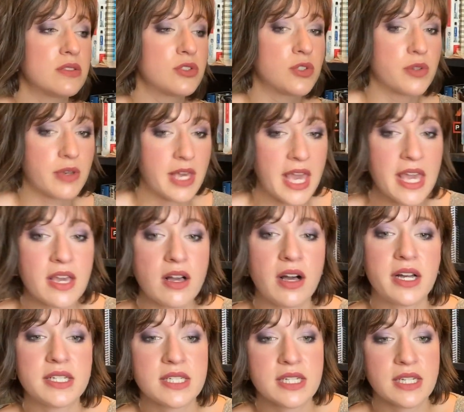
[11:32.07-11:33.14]
create
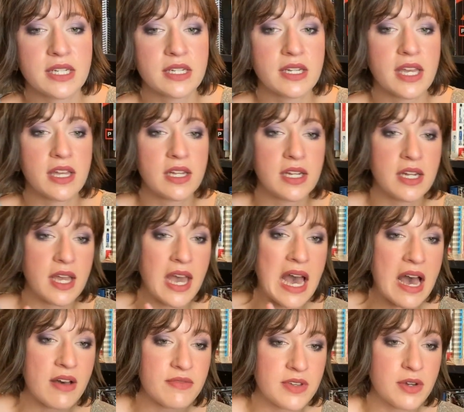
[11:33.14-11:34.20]
content and
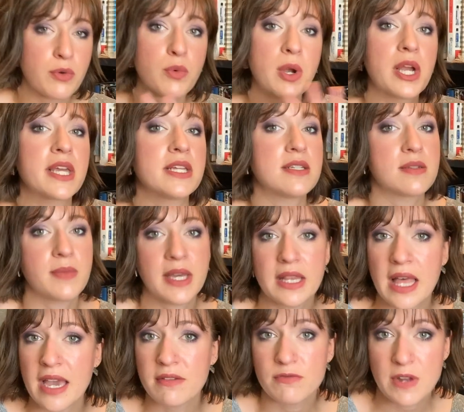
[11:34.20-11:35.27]
have it work into my
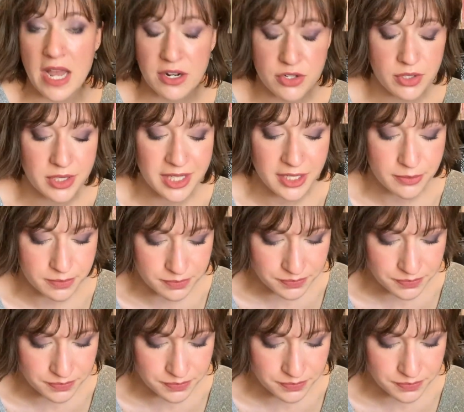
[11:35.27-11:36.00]
life naturally.